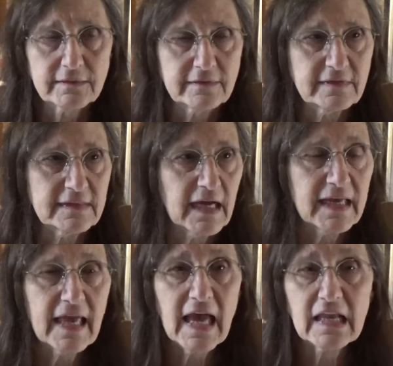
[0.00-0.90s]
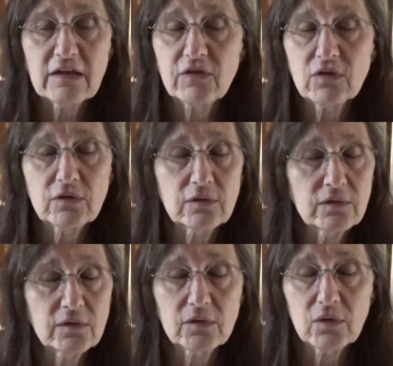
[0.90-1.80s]
Gee, I can't even
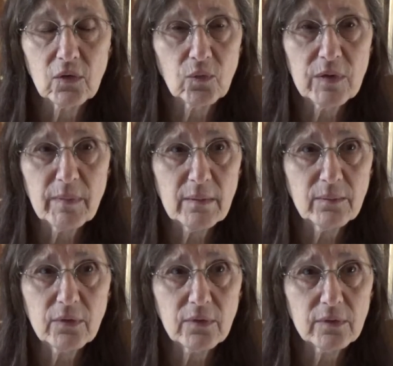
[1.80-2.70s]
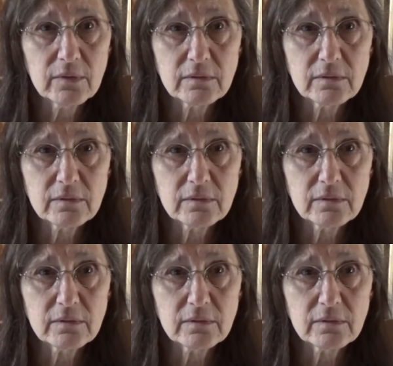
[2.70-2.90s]
remember.